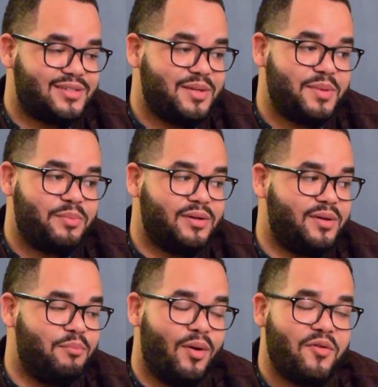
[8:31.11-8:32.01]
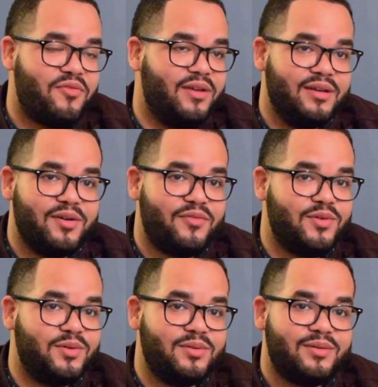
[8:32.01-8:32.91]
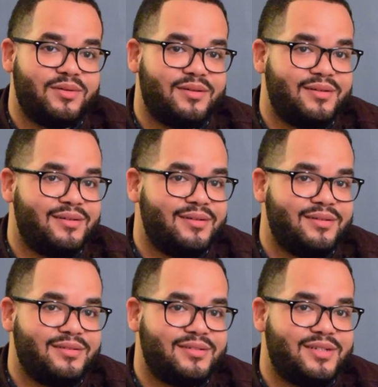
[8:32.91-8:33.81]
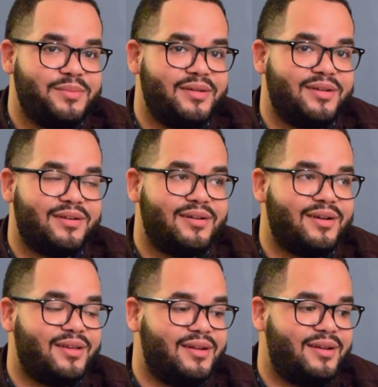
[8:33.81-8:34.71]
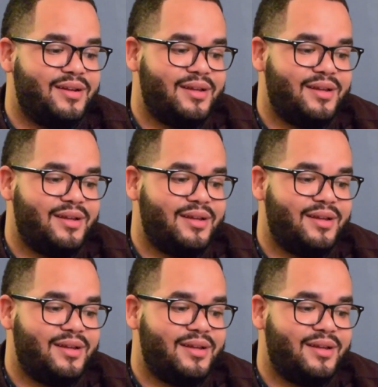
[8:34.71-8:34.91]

She be putting both feet in her food. She be here cooking.